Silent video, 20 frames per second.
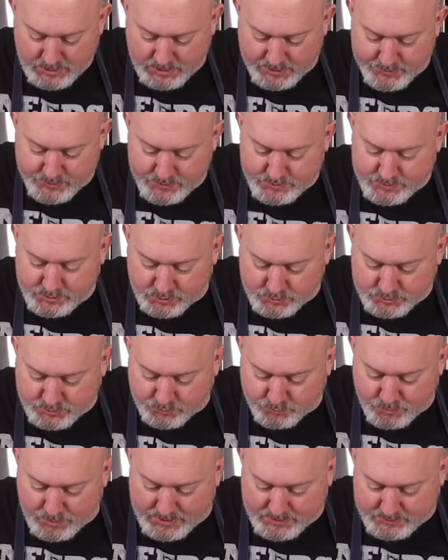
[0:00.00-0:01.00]
And then this goes
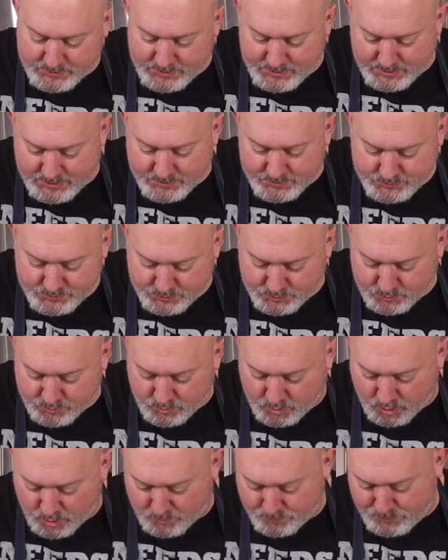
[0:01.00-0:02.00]
directly into
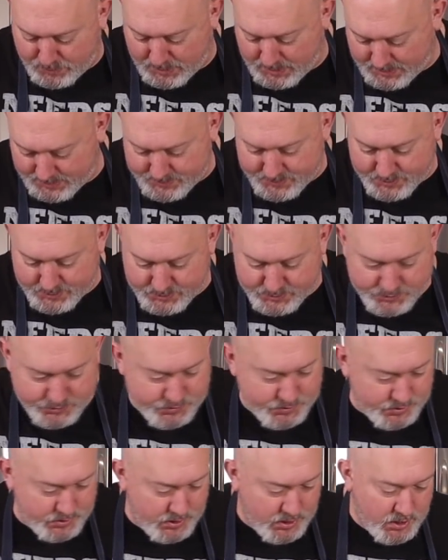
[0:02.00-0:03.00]
our pie
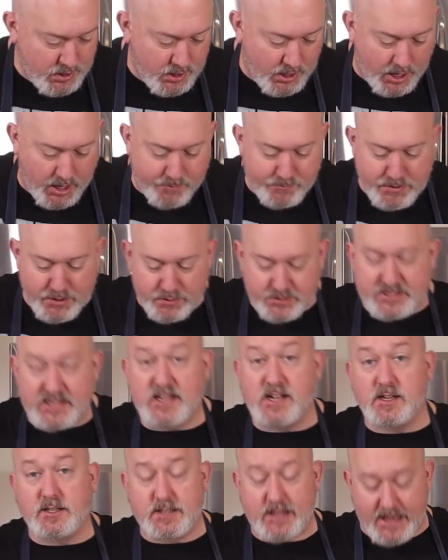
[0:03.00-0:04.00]
dish. I'm using
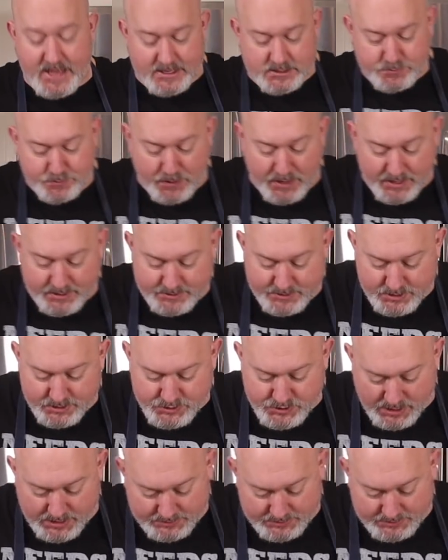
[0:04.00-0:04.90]
a glass pie dish. I